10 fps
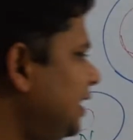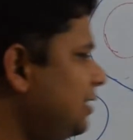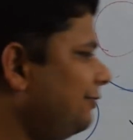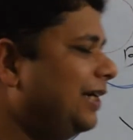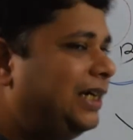
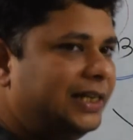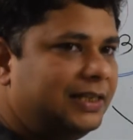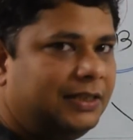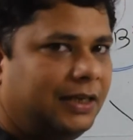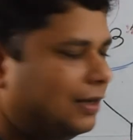this field
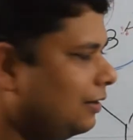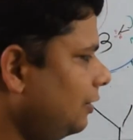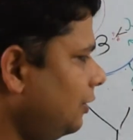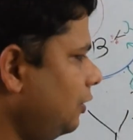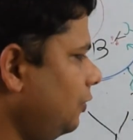is
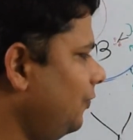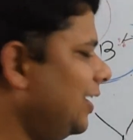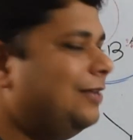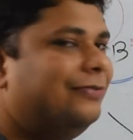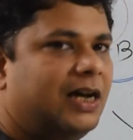
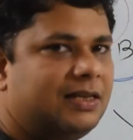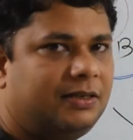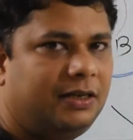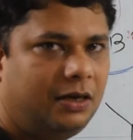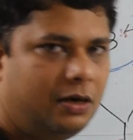very
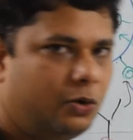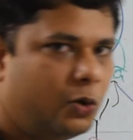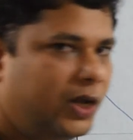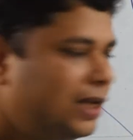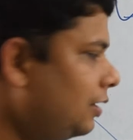fast
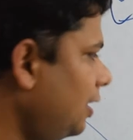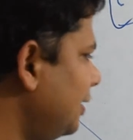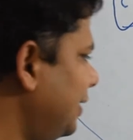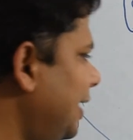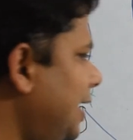growing. There